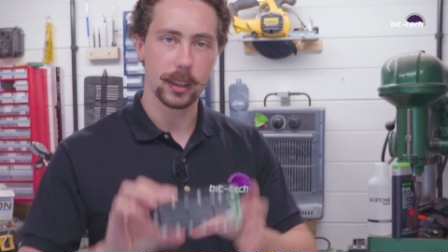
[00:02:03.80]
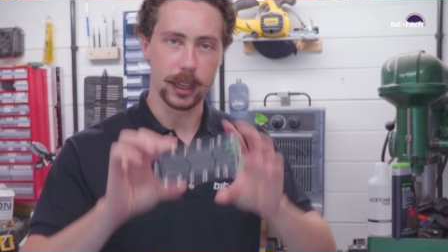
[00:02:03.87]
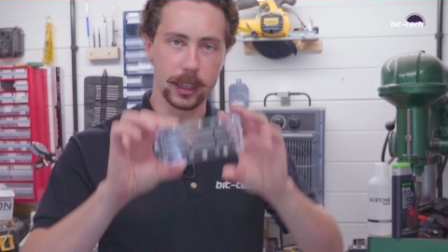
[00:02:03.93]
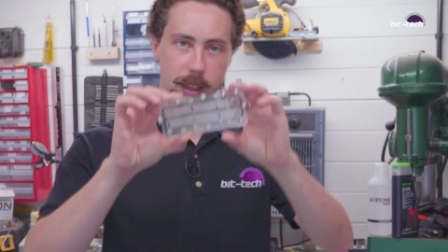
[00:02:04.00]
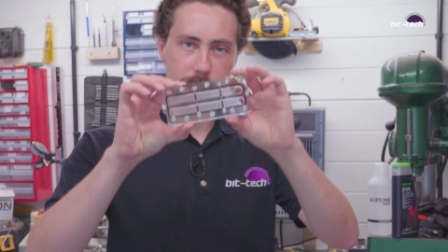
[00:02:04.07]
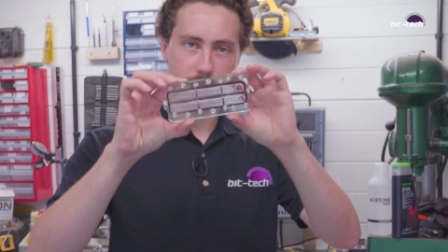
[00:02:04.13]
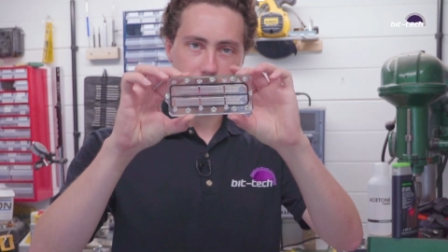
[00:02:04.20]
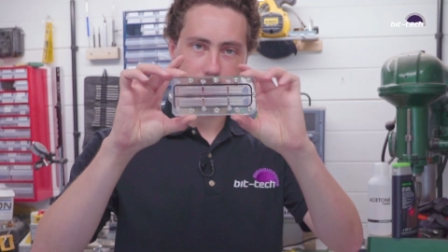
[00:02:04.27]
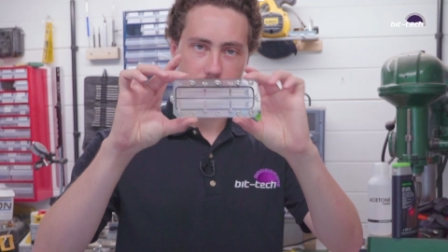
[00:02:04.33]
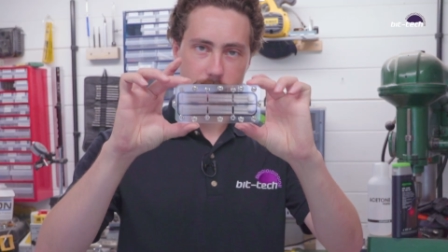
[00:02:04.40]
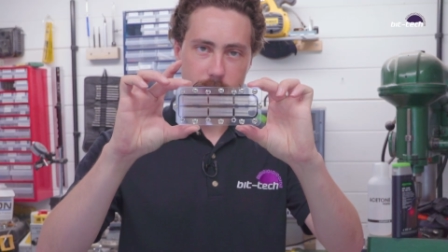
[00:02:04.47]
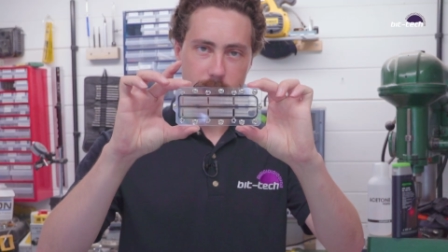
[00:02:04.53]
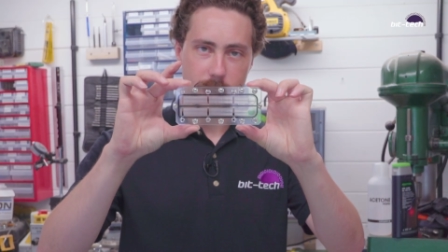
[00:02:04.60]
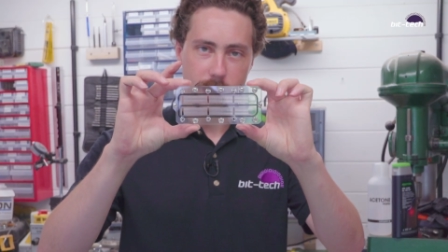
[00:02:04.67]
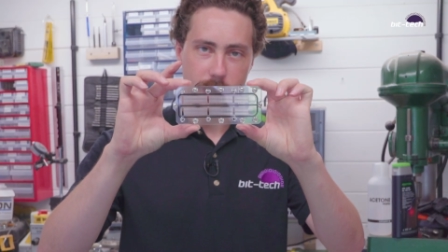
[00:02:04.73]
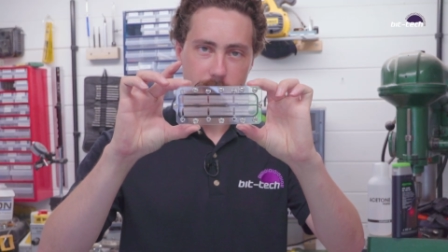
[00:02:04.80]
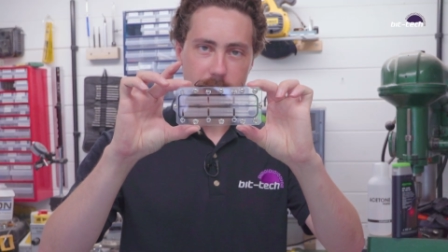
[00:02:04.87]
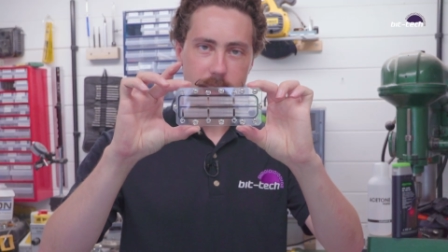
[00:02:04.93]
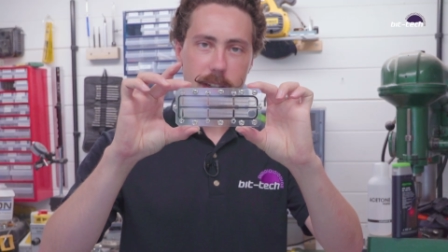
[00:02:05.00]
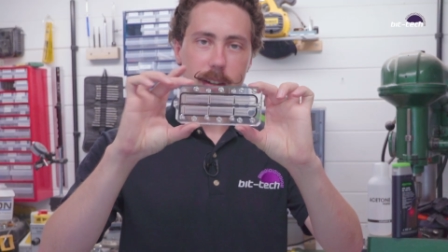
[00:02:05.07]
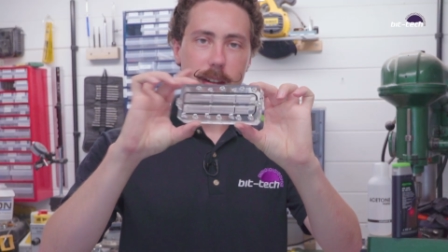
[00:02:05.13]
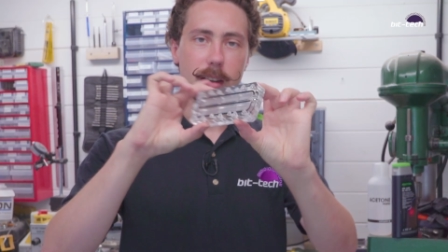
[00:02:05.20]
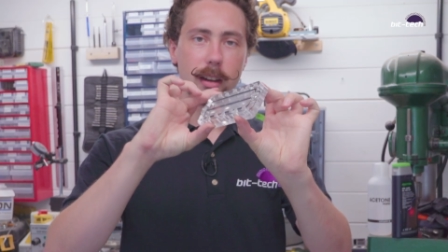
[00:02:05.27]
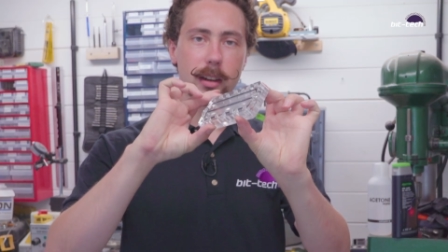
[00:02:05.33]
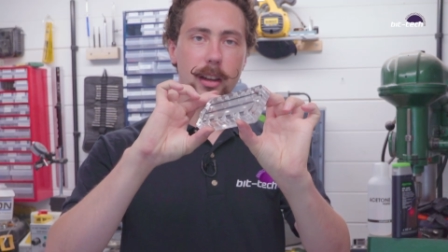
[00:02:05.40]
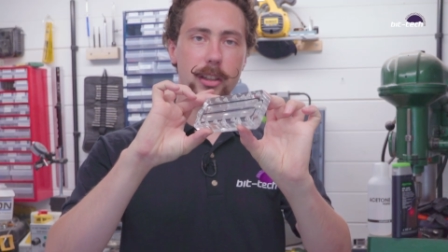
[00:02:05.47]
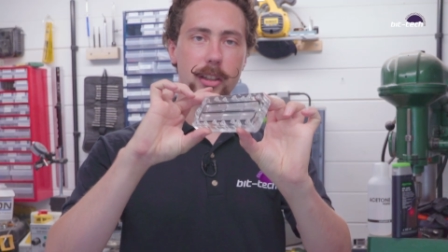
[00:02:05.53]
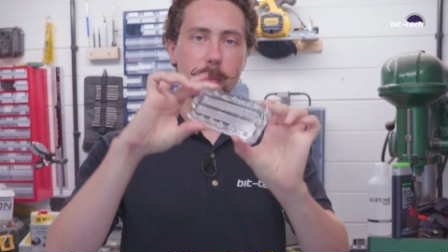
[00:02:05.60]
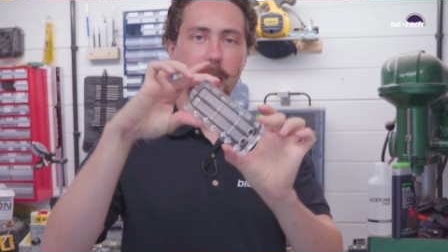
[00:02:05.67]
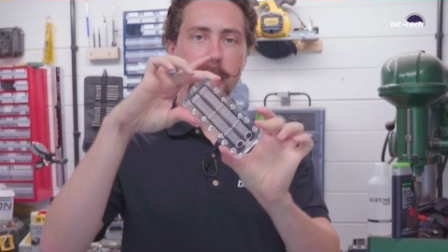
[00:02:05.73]
this. It's a
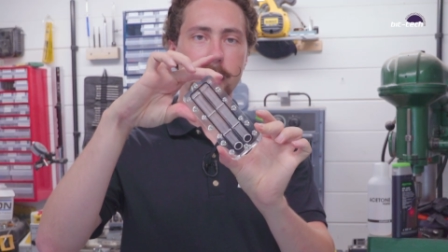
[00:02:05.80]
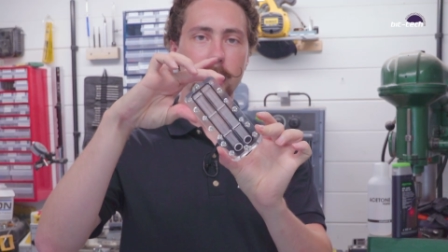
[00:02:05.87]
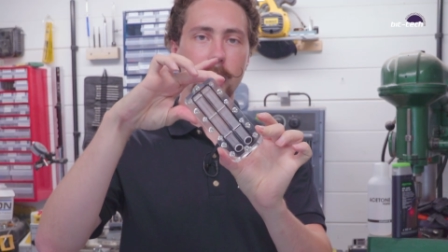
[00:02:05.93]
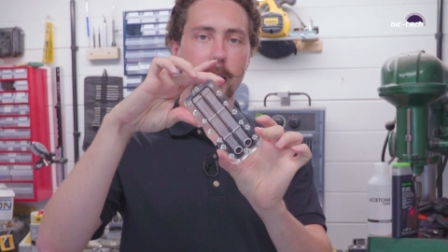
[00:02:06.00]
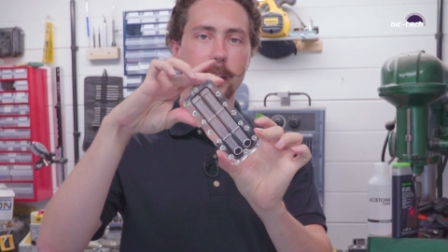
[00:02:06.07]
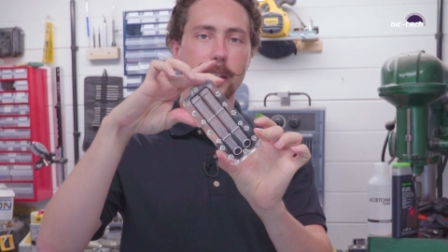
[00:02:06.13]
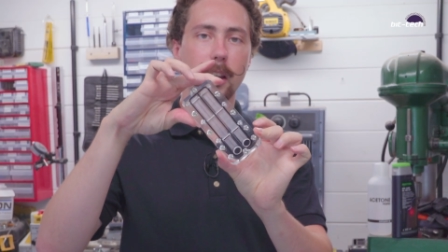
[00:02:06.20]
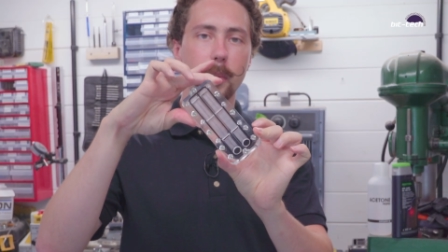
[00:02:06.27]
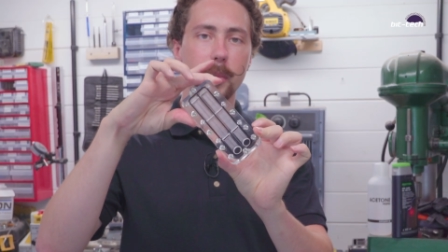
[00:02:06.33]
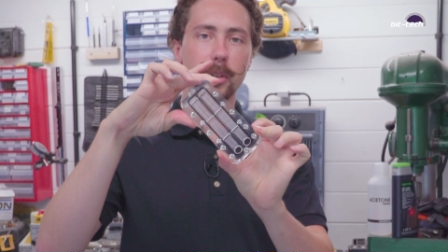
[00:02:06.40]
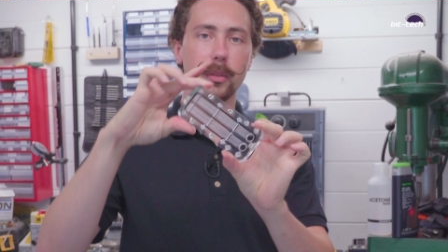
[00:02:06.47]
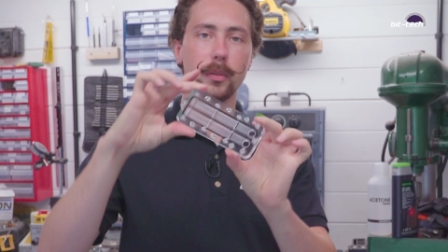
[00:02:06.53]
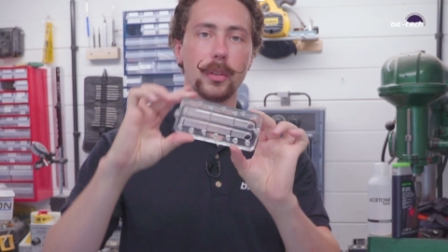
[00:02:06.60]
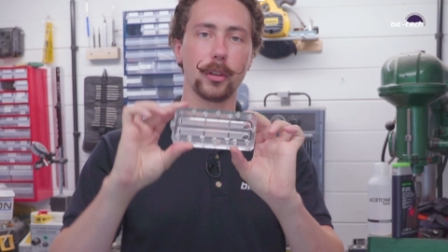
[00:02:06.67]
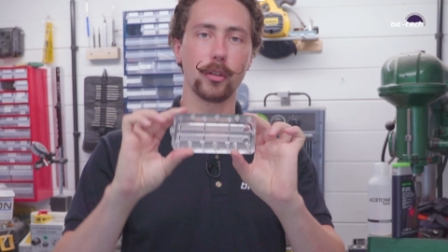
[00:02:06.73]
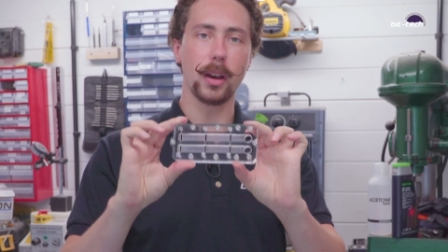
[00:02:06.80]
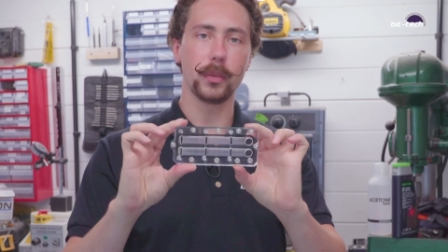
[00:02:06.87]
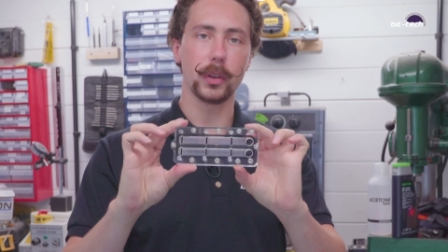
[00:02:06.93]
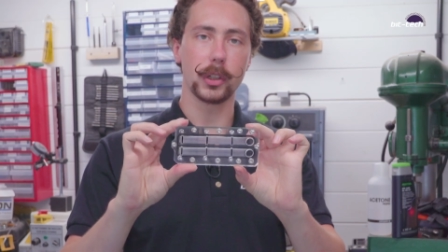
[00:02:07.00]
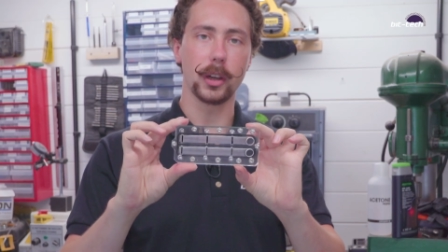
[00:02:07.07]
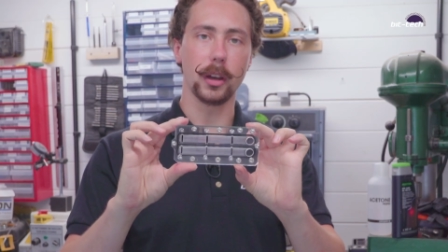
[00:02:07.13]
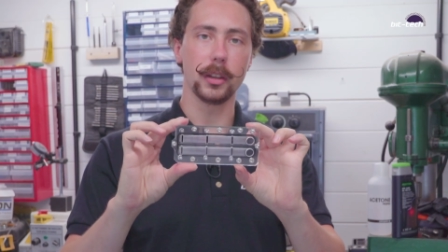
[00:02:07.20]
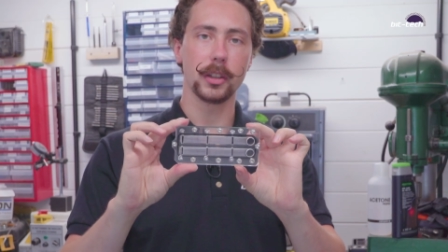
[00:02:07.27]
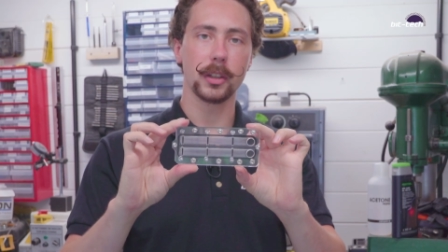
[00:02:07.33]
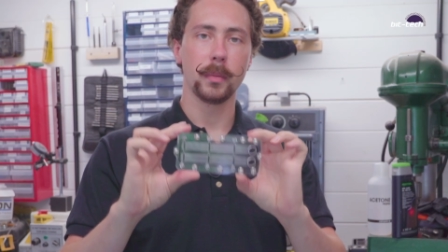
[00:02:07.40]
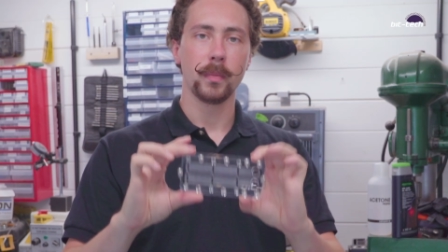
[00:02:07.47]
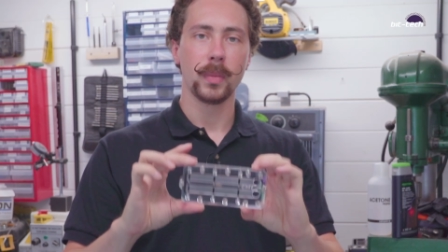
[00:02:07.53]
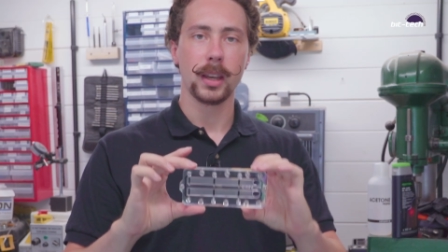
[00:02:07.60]
custom S L I terminal for the graphics cards,